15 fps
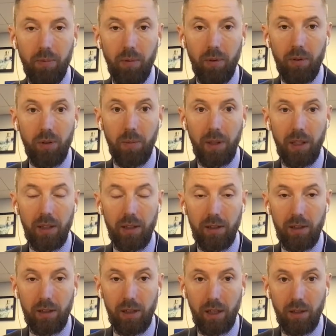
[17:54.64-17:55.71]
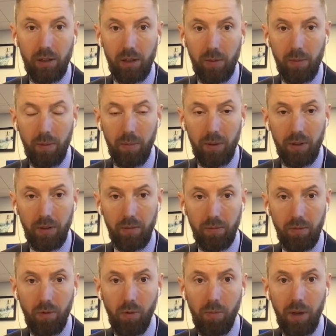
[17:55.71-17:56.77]
assuming that it's not just gonna be a bunch of
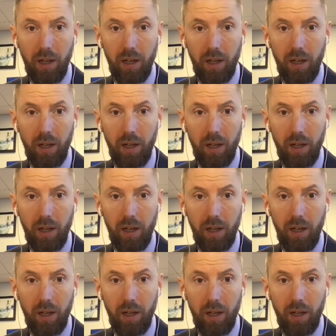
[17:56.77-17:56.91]
kumbaya,